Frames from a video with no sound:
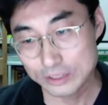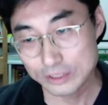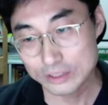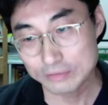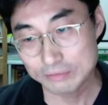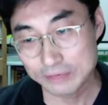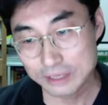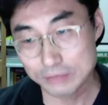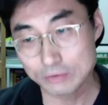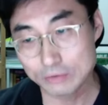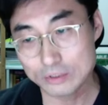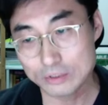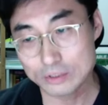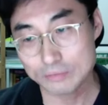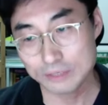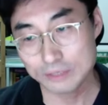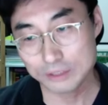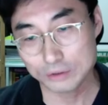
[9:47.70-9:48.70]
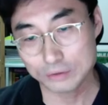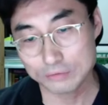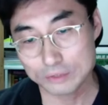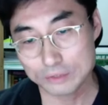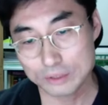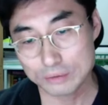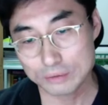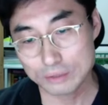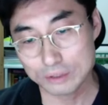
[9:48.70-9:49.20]
various spectrums
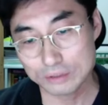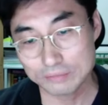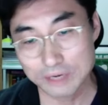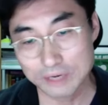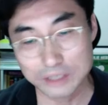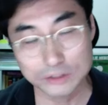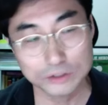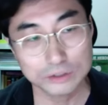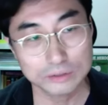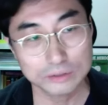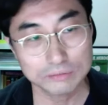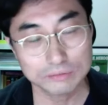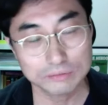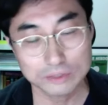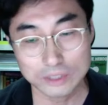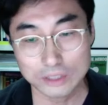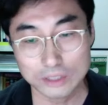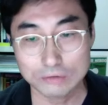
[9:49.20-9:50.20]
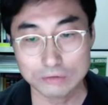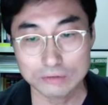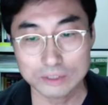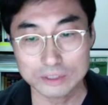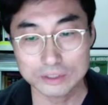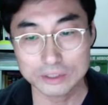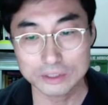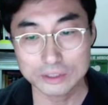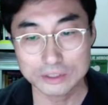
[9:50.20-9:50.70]
around the Marxism,
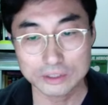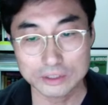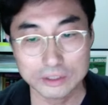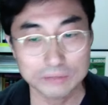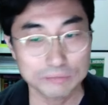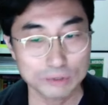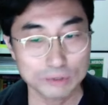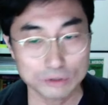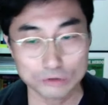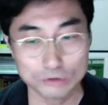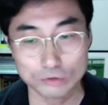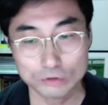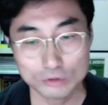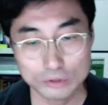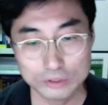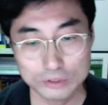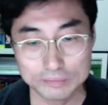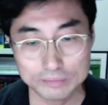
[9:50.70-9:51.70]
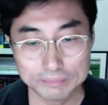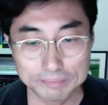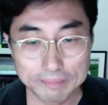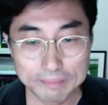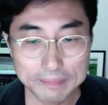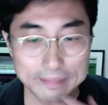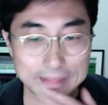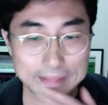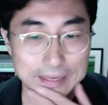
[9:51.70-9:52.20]
psychoanalysis, and poststructuralism.
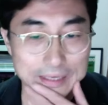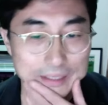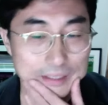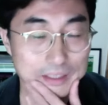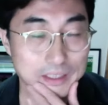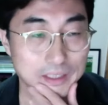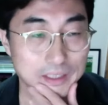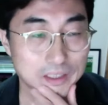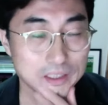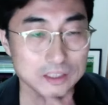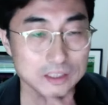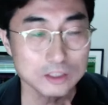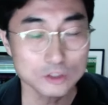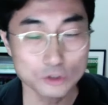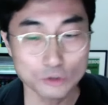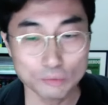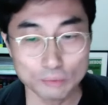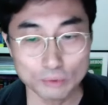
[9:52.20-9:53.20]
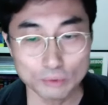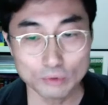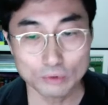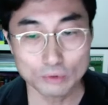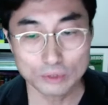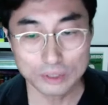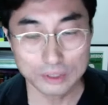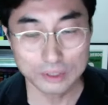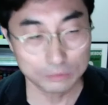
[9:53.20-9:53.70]
In his new book,
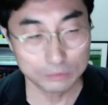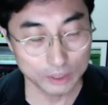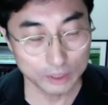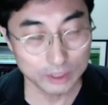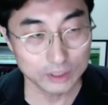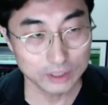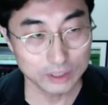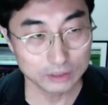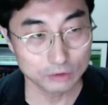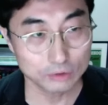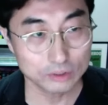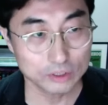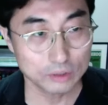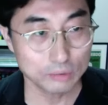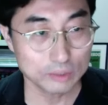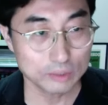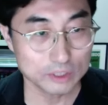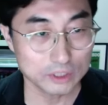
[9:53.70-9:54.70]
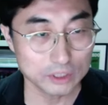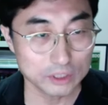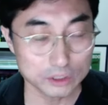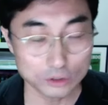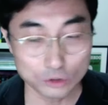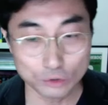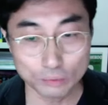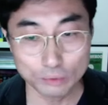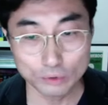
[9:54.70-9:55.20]
and we're gonna actually deal with this
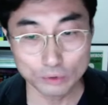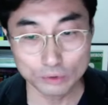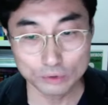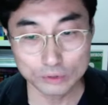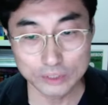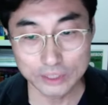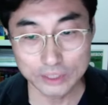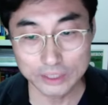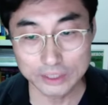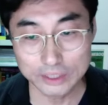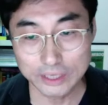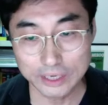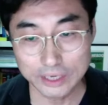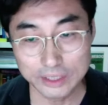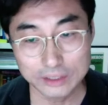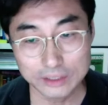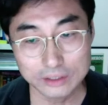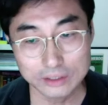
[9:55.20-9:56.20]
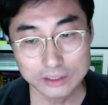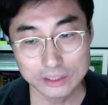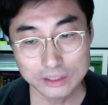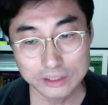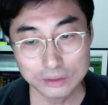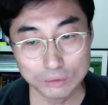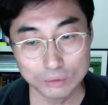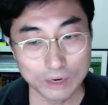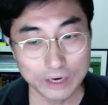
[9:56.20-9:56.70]
new book today, Hegel in
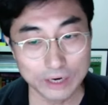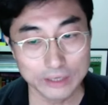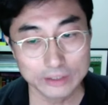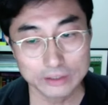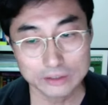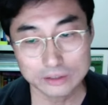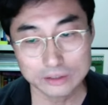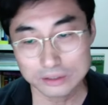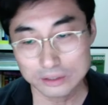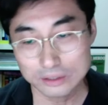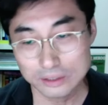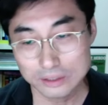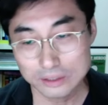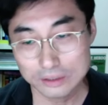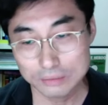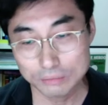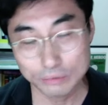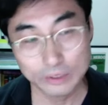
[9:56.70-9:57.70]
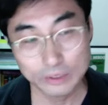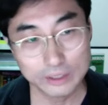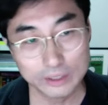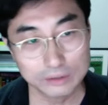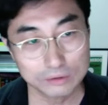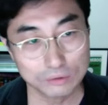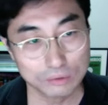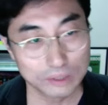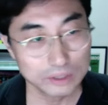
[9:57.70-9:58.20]
a Wired
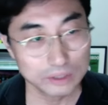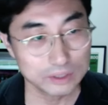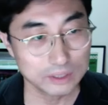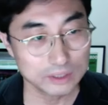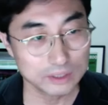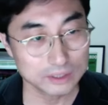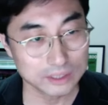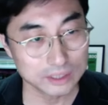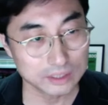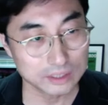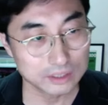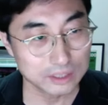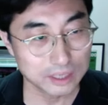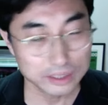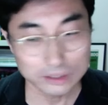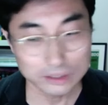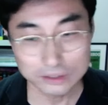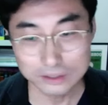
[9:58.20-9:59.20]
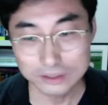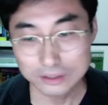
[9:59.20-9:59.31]
Brain, quite a sexy title,